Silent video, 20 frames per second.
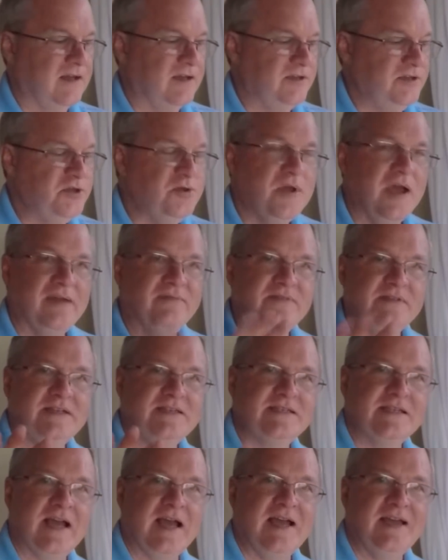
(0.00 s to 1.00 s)
You have to
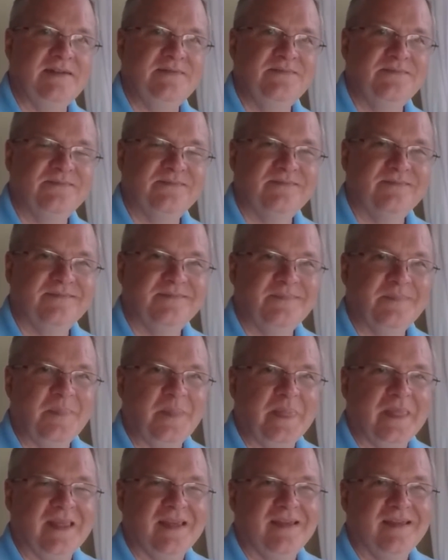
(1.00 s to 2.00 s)
decide
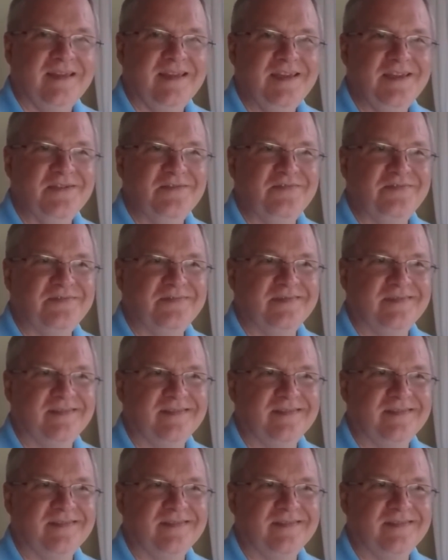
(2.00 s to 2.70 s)
if